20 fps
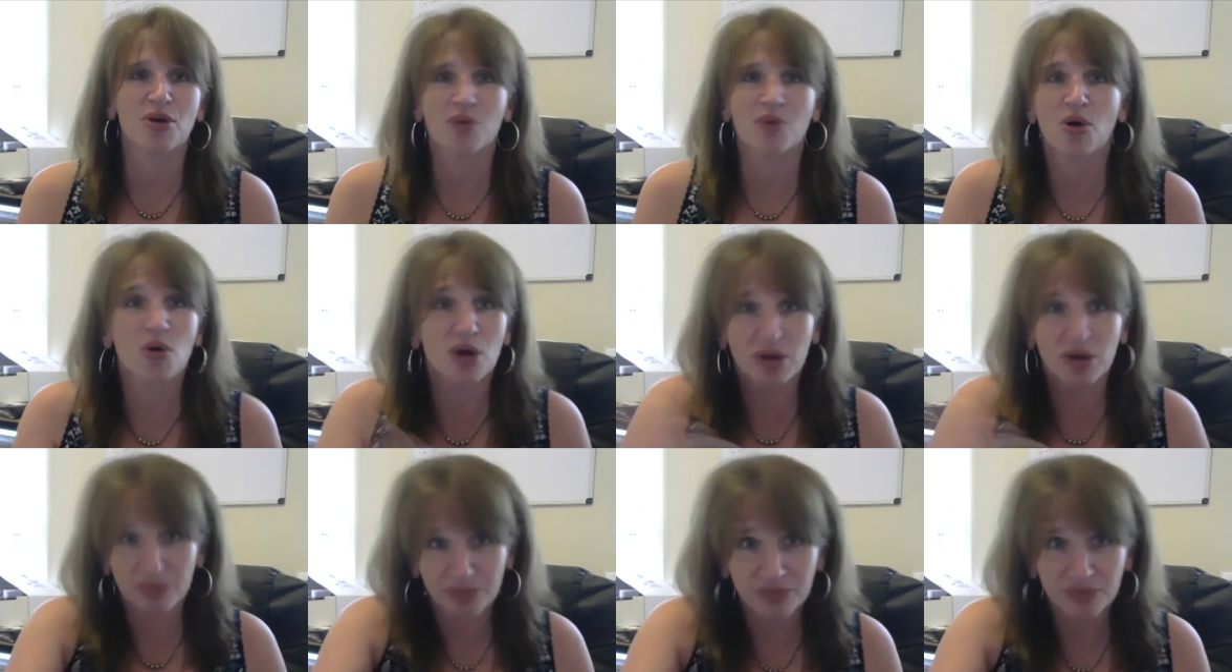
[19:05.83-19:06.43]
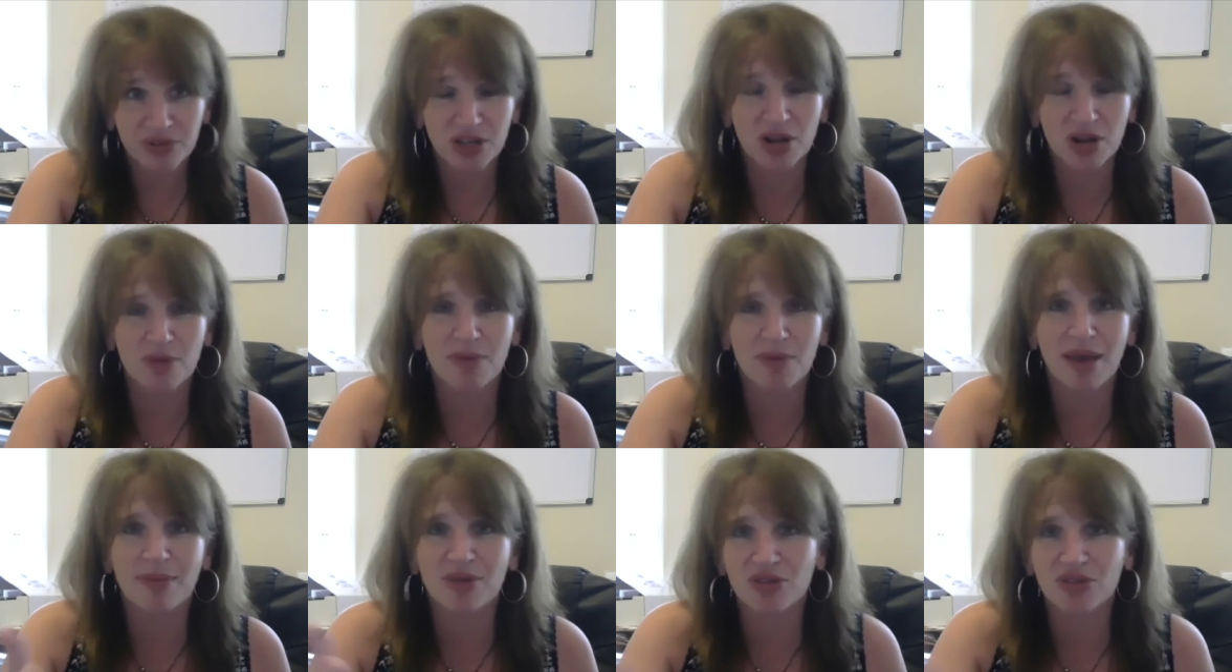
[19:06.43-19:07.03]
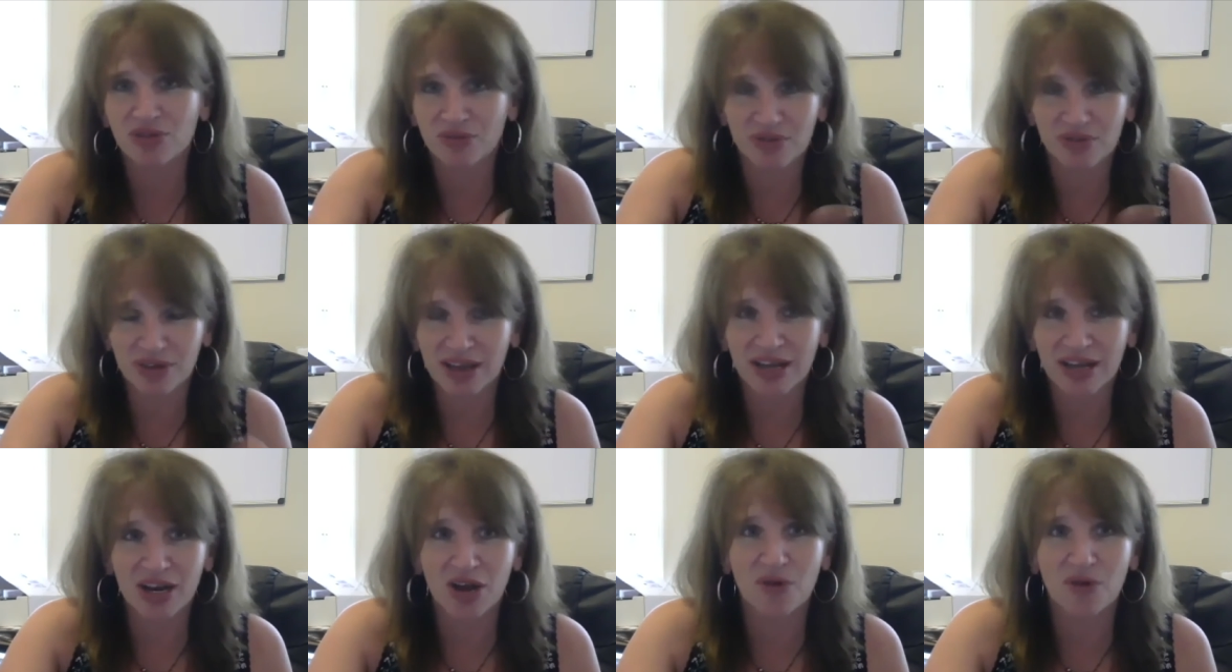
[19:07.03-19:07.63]
Or maybe
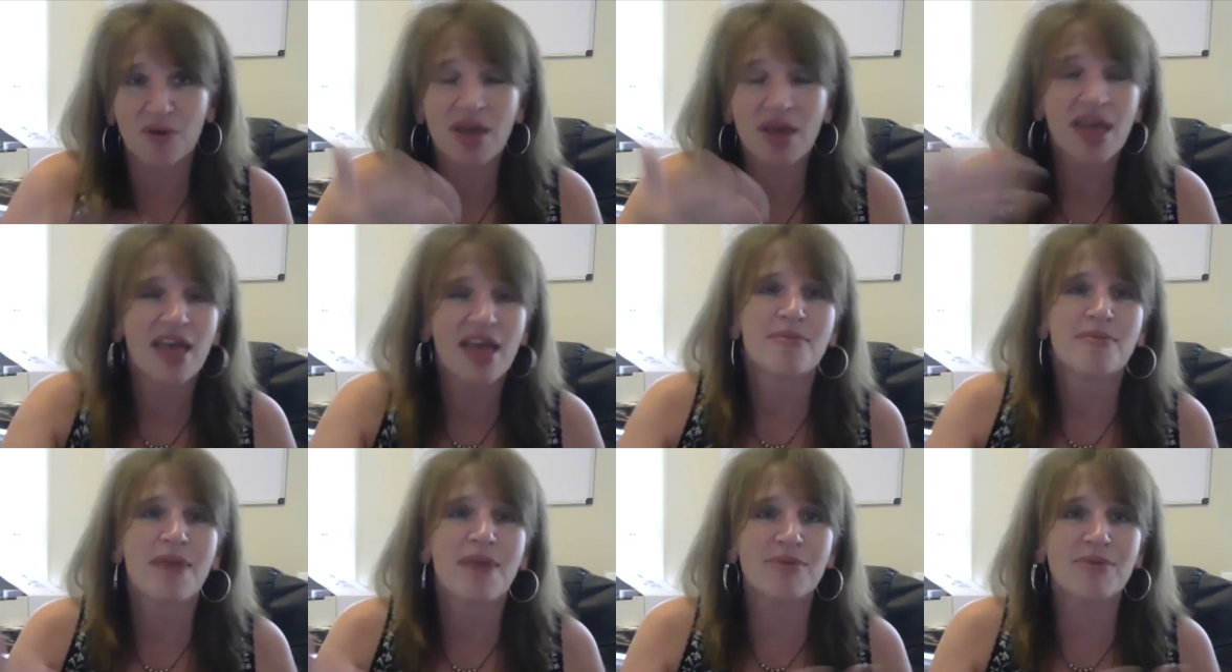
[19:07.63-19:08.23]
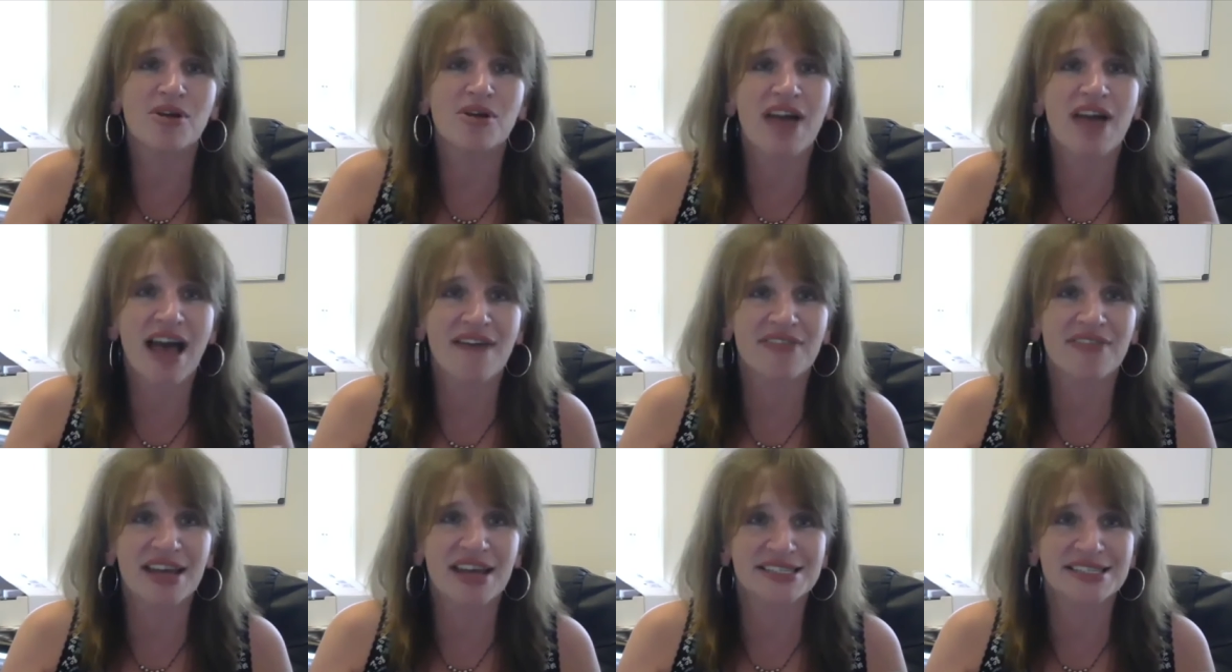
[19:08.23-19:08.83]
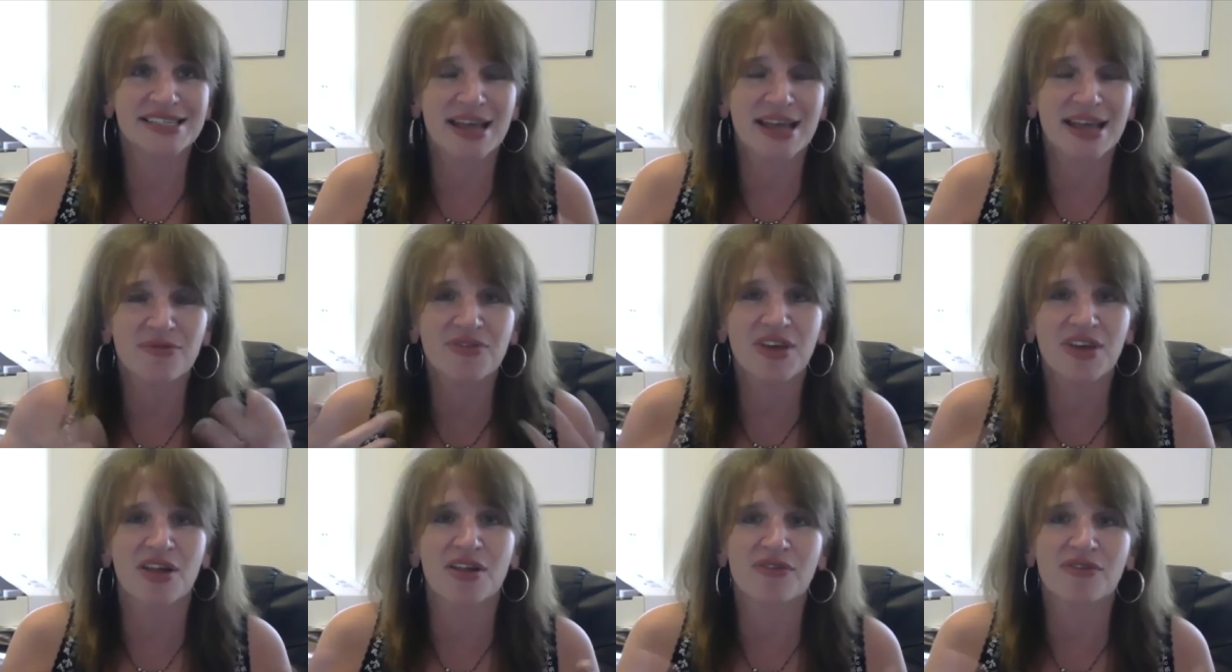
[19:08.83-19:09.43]
you'll have that same
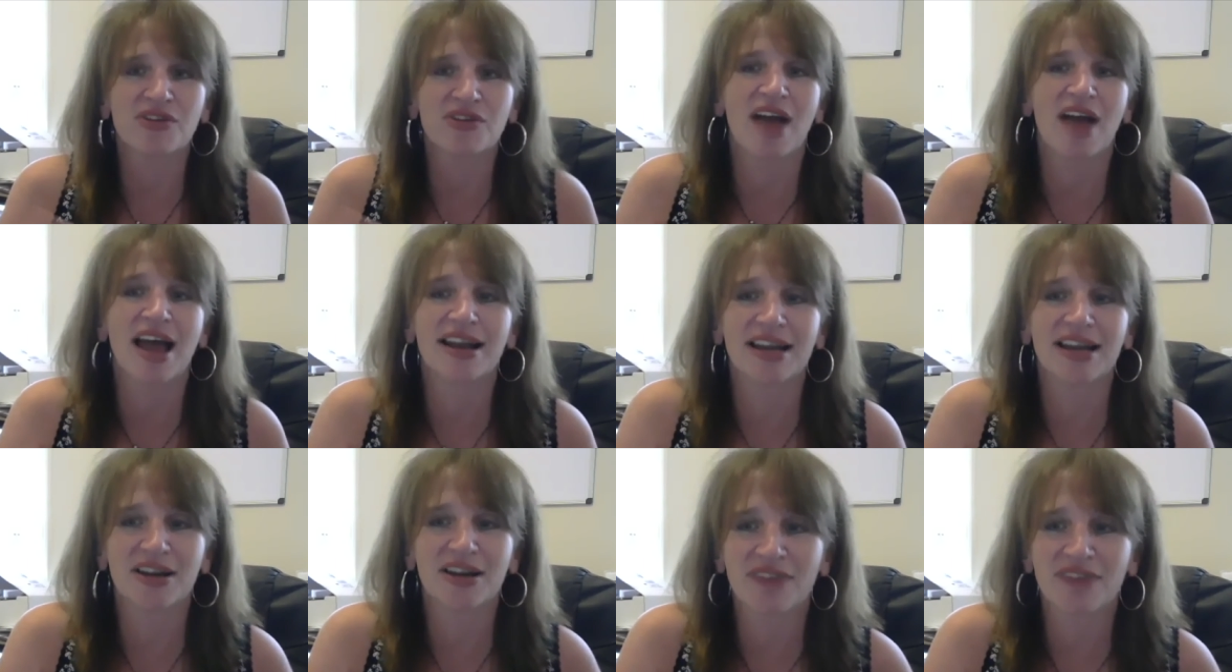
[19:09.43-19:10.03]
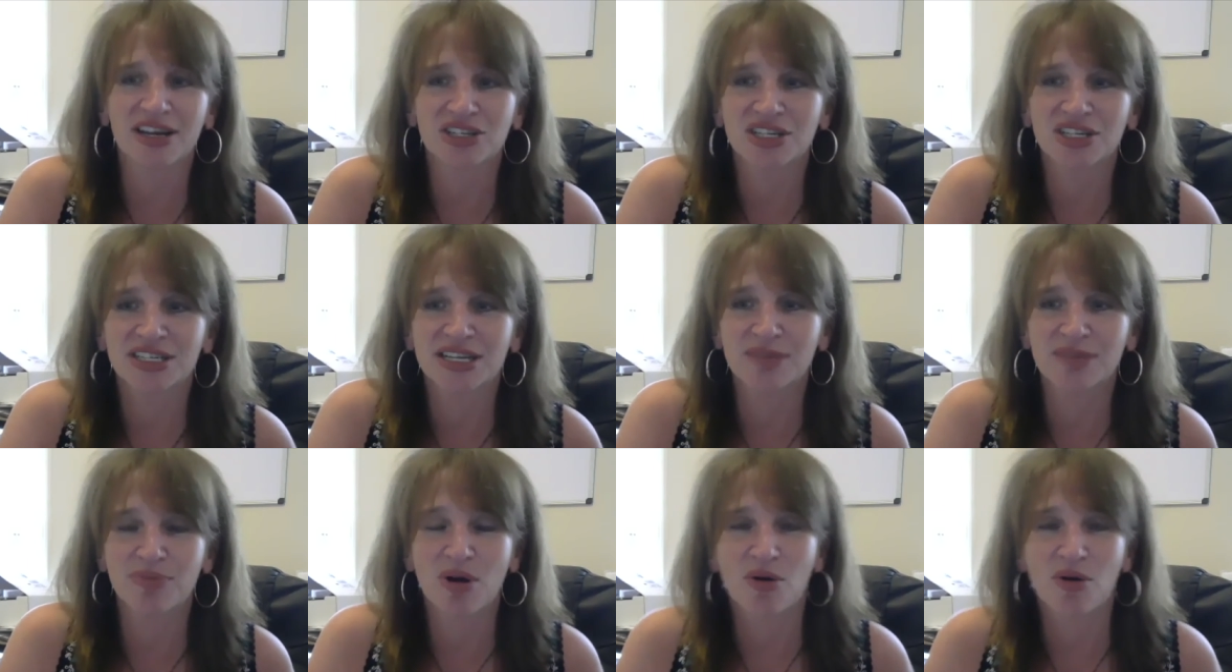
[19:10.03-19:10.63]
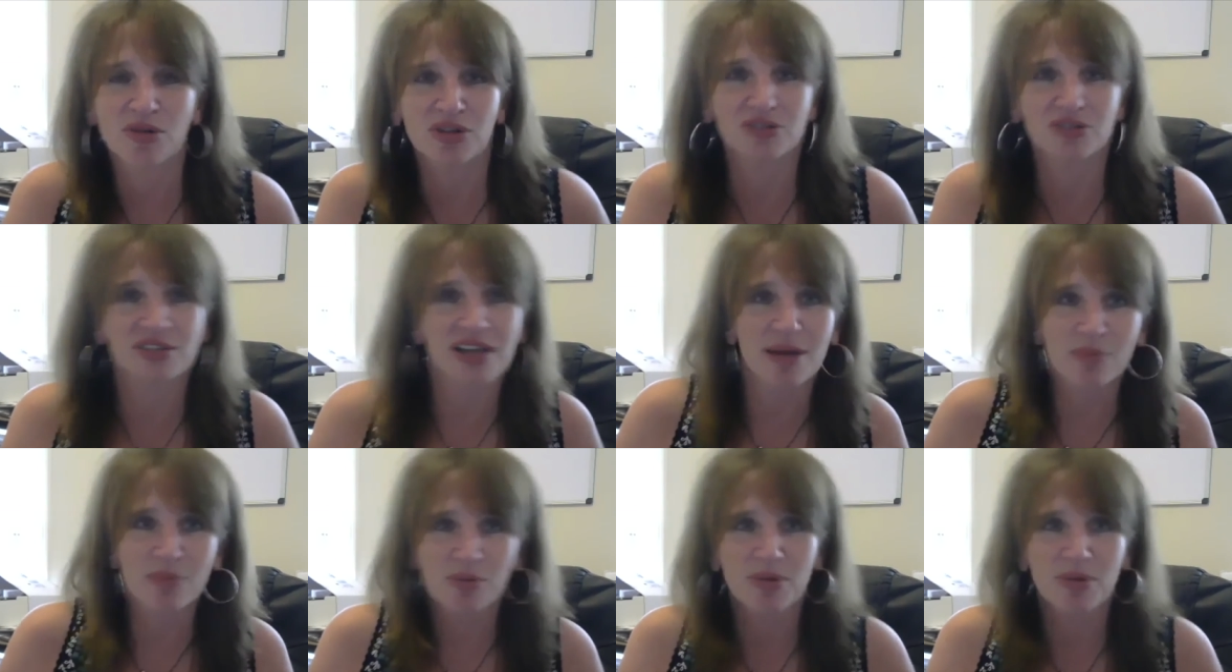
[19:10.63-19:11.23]
feel if you're at Innovation Depot and there's a
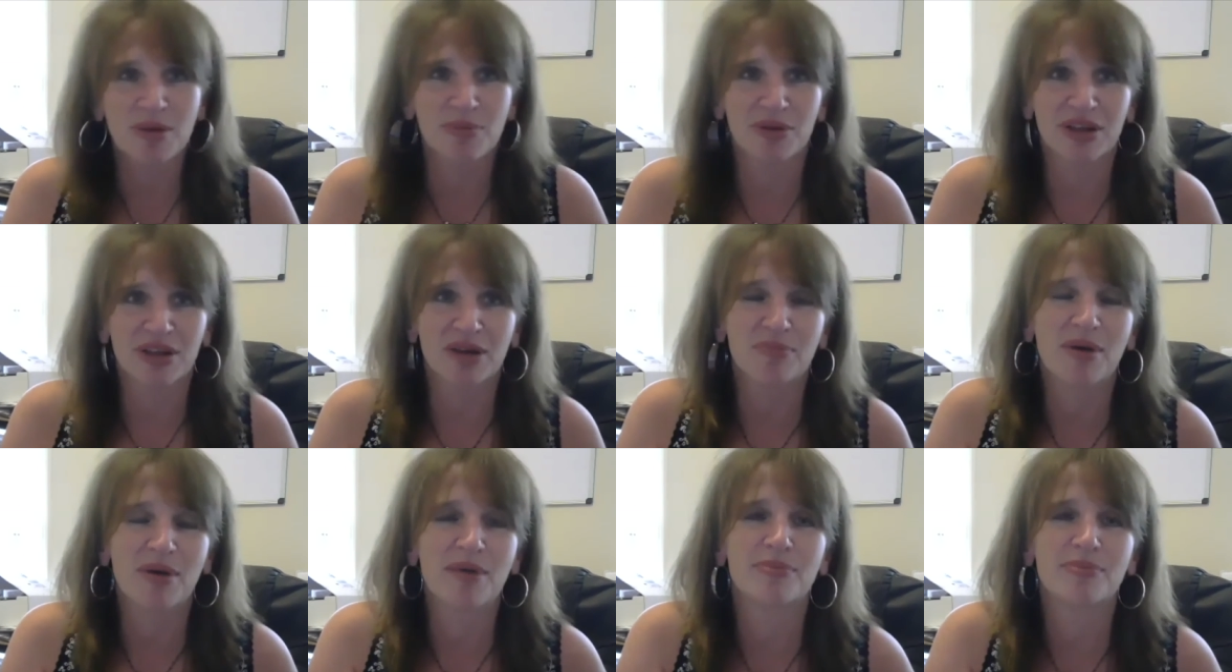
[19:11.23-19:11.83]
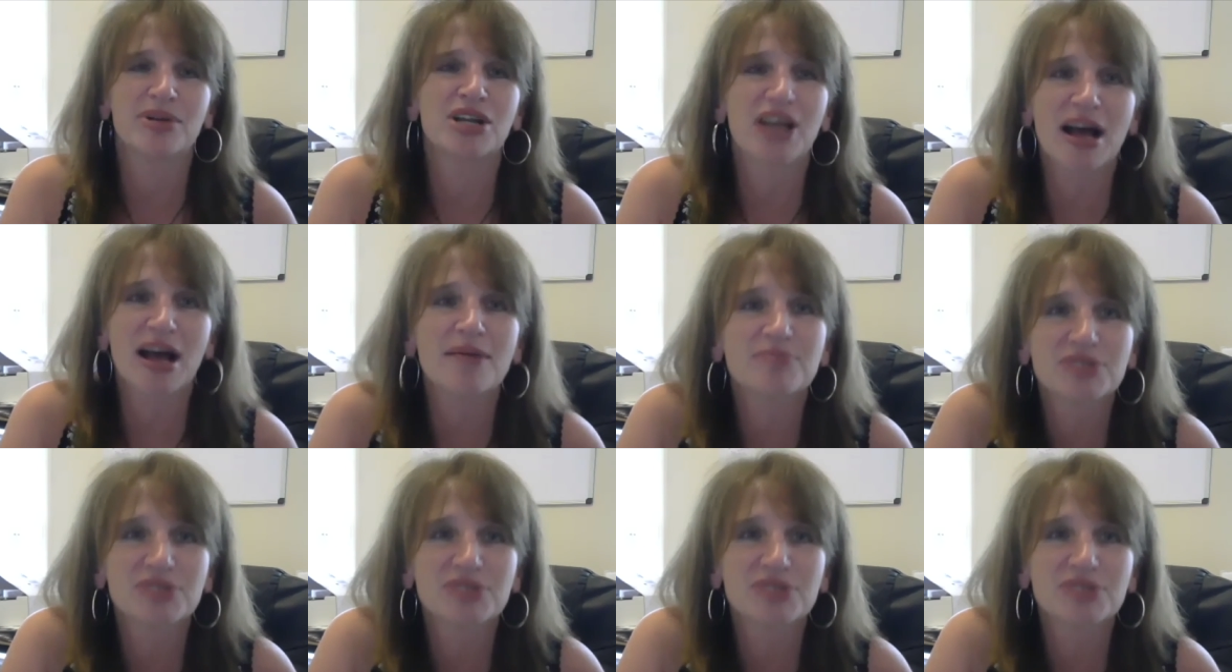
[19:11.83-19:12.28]
couple people there pumping you up.